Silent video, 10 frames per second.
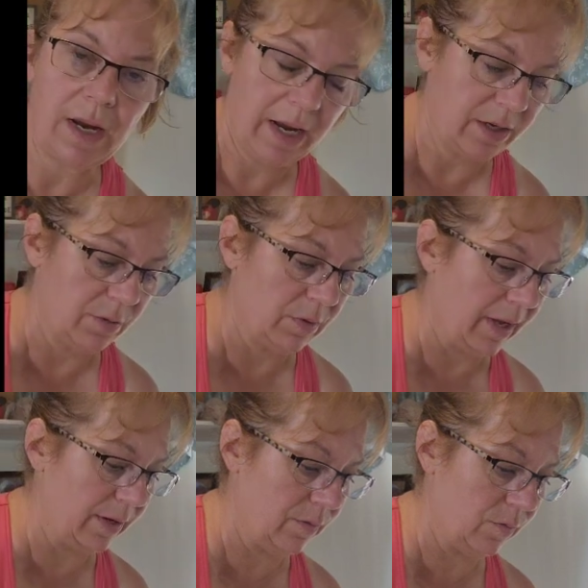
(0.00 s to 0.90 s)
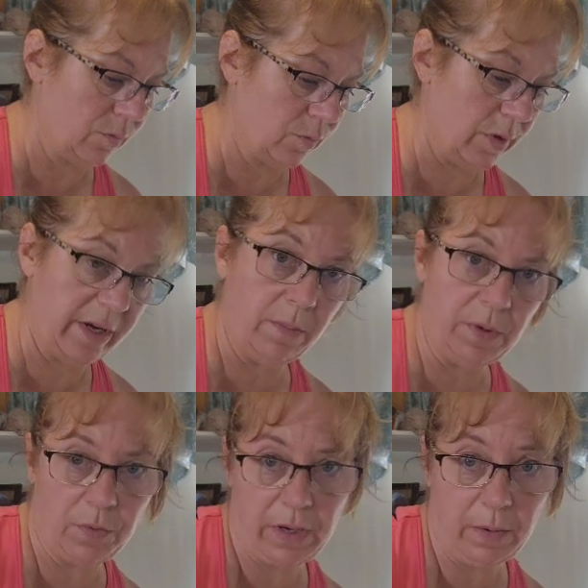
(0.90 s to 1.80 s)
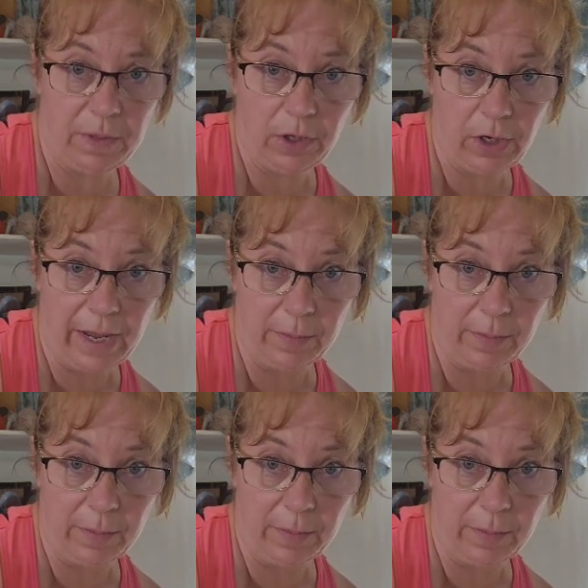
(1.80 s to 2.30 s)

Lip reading: I had to like read them and look at